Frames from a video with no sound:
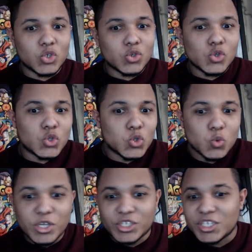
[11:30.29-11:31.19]

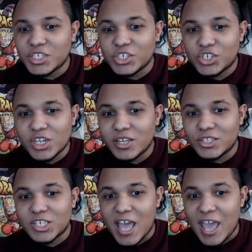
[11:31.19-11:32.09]
switch his agility
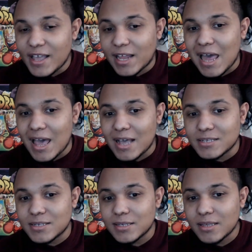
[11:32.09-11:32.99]
to A class